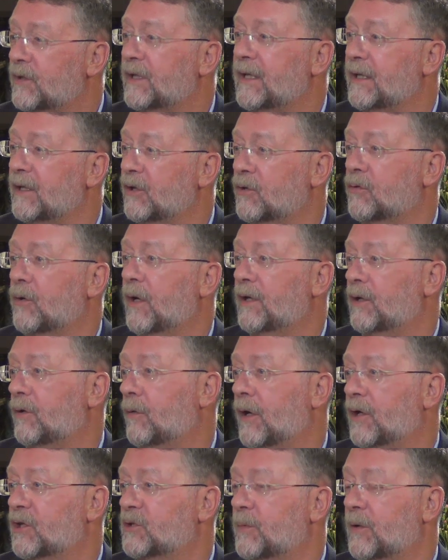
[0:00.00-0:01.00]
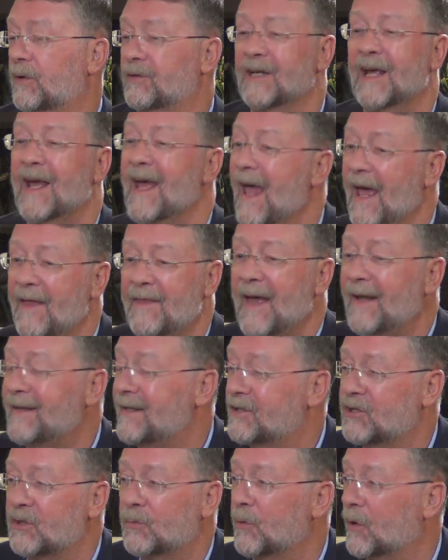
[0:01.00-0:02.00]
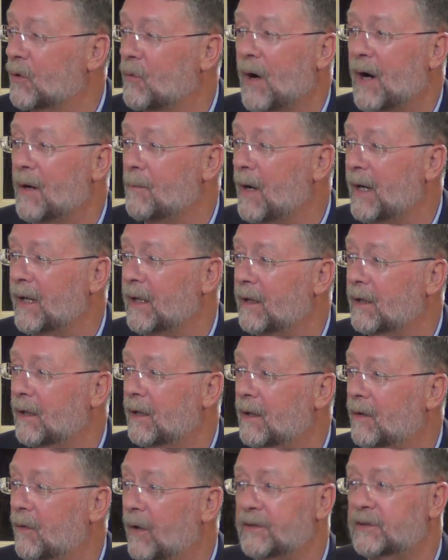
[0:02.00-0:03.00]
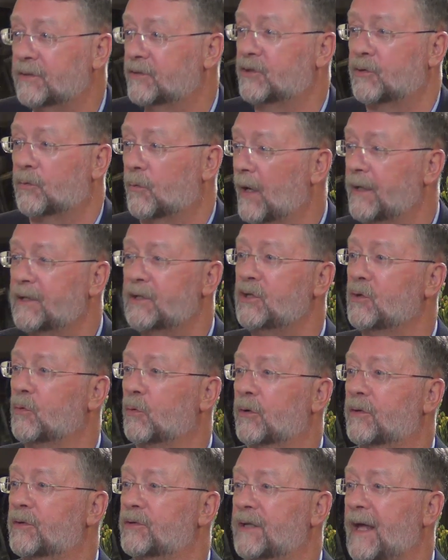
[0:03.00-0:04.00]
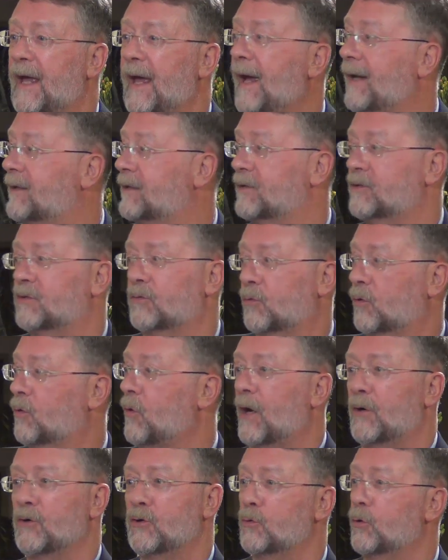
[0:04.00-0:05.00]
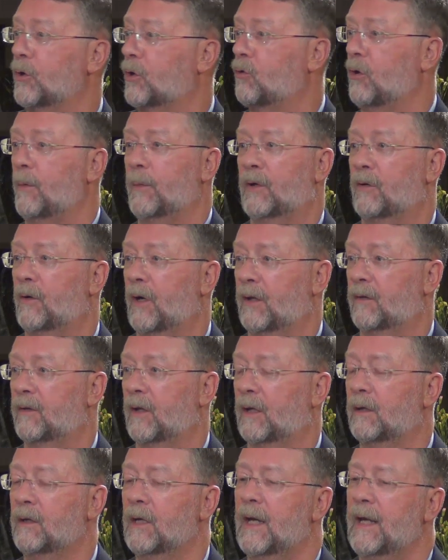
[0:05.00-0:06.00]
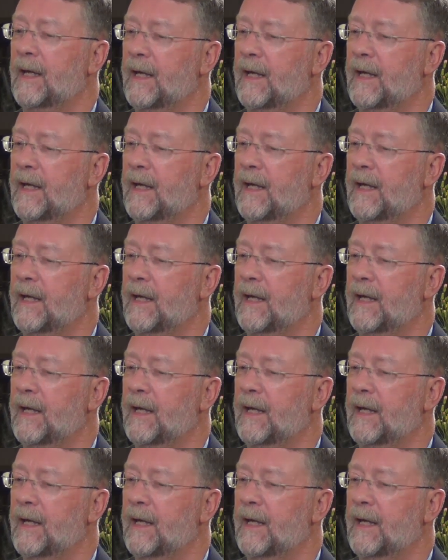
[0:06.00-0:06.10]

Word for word: key to creating a great experience. And that doesn't require money, right? Just directing your workers to act doesn't require new equipment or anything.